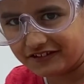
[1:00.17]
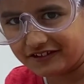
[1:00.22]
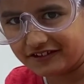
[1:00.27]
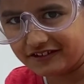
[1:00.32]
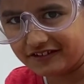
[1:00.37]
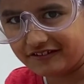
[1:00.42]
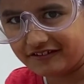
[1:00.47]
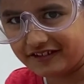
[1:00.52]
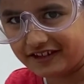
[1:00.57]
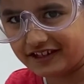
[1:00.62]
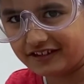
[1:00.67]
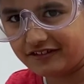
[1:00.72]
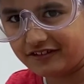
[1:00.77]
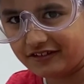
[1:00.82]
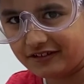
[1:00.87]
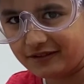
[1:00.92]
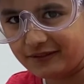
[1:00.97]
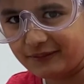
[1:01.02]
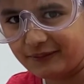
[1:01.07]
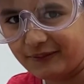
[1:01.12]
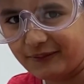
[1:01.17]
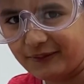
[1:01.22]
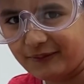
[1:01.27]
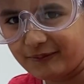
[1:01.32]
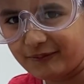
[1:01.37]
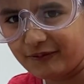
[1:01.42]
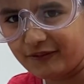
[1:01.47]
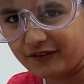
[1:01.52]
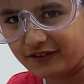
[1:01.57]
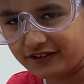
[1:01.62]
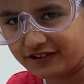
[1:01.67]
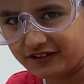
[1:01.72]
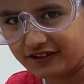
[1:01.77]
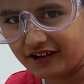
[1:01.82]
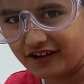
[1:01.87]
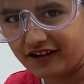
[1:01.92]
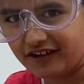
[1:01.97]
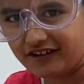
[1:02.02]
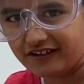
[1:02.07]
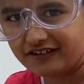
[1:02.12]
colouring to the warm
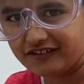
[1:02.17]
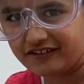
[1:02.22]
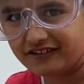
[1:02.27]
water